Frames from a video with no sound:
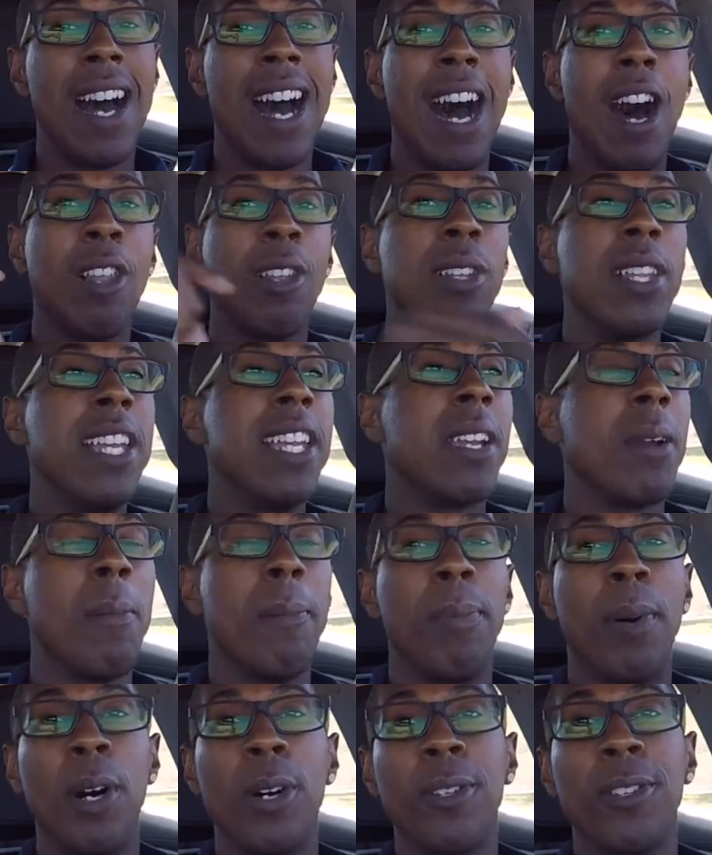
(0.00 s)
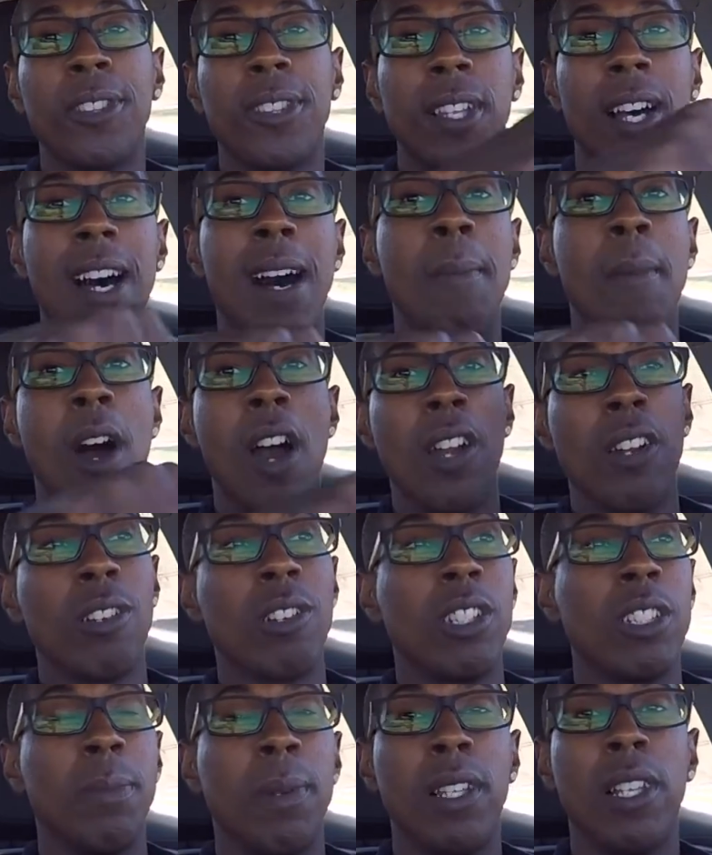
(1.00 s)
I'll link both
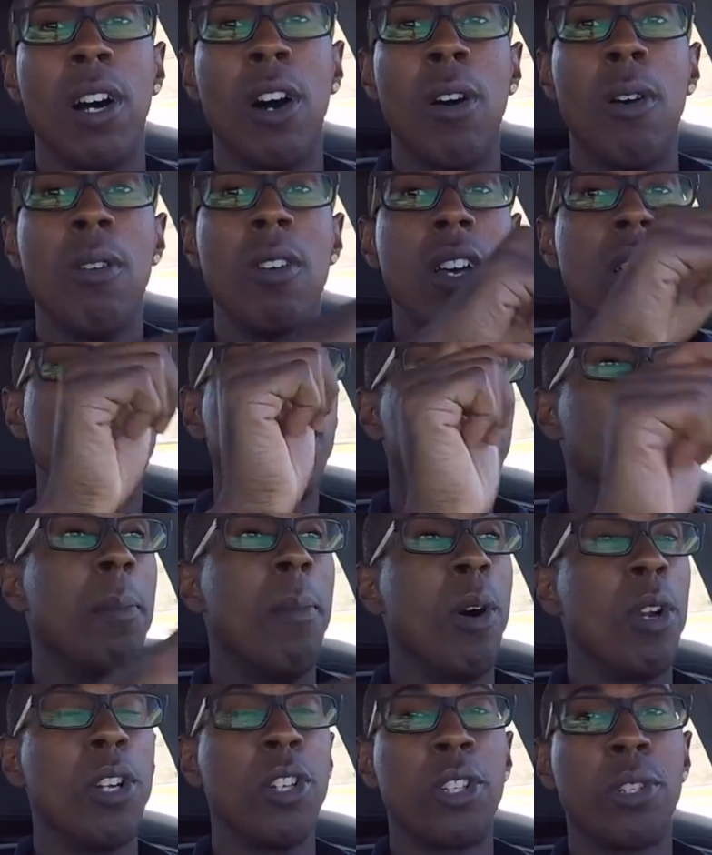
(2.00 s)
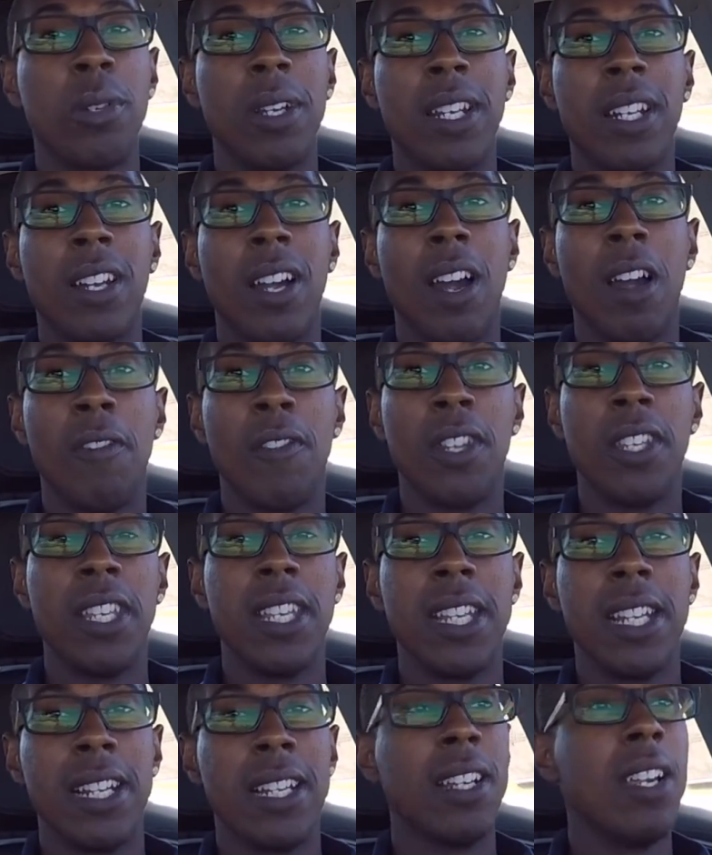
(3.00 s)
articles below, the Motor Trend Car of the
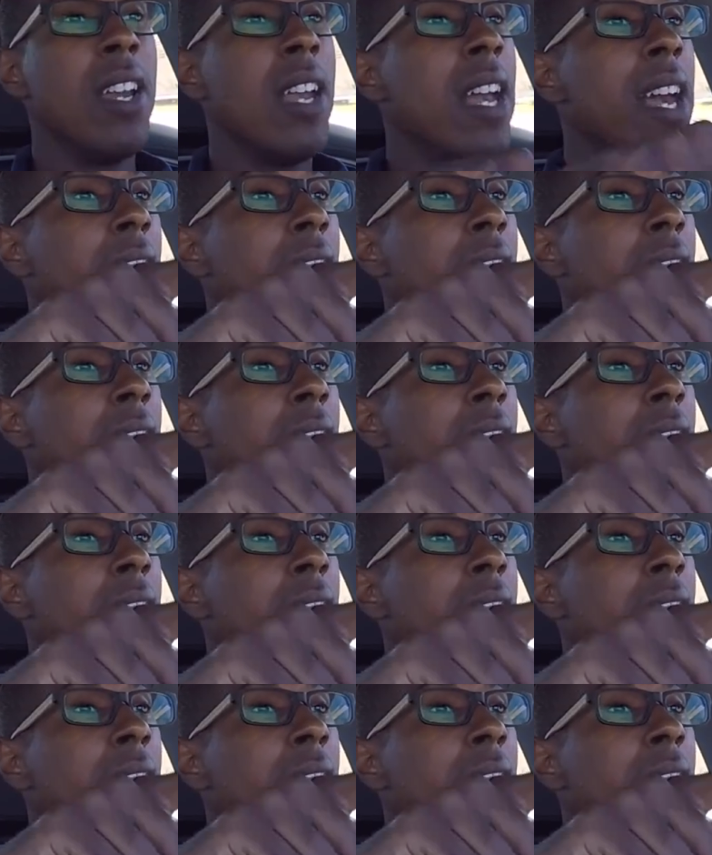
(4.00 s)
Year.